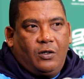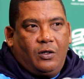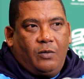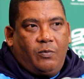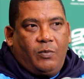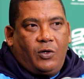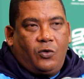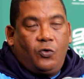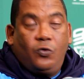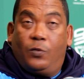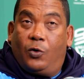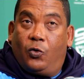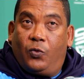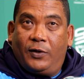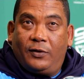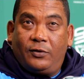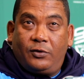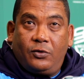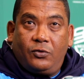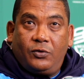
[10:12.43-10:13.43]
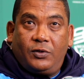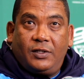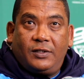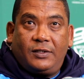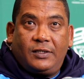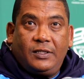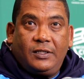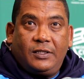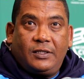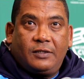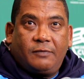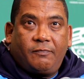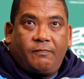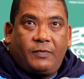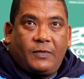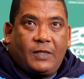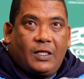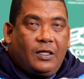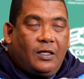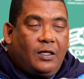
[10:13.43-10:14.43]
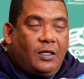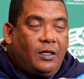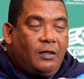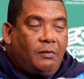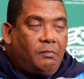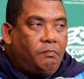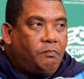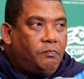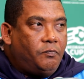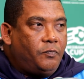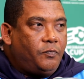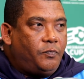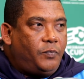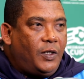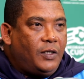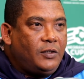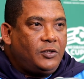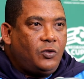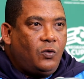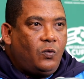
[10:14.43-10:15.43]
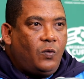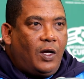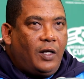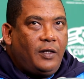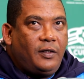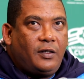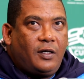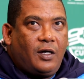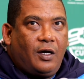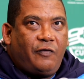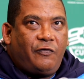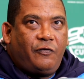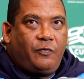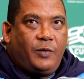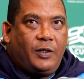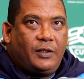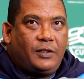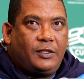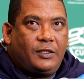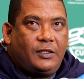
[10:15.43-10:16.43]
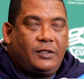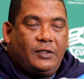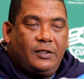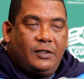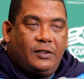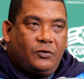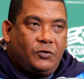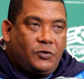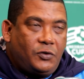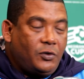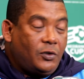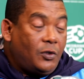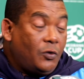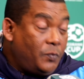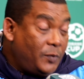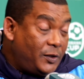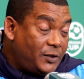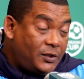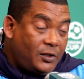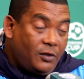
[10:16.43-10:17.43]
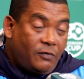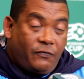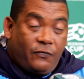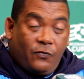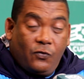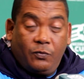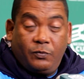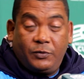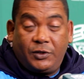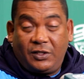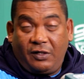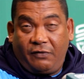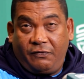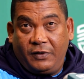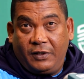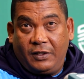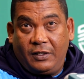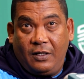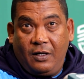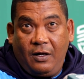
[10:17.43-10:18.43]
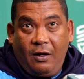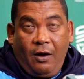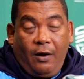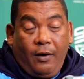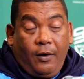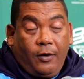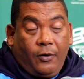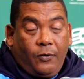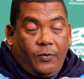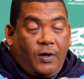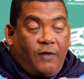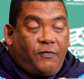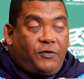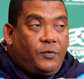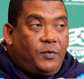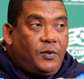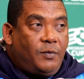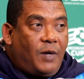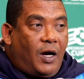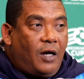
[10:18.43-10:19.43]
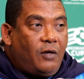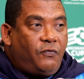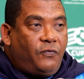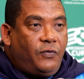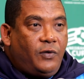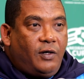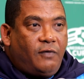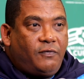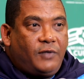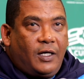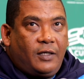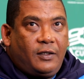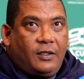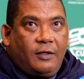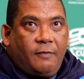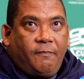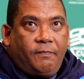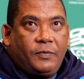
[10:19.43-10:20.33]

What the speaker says: Marumo went through this season. Playing so well in CAF, but the domestic form suffered. We have to be mindful of that.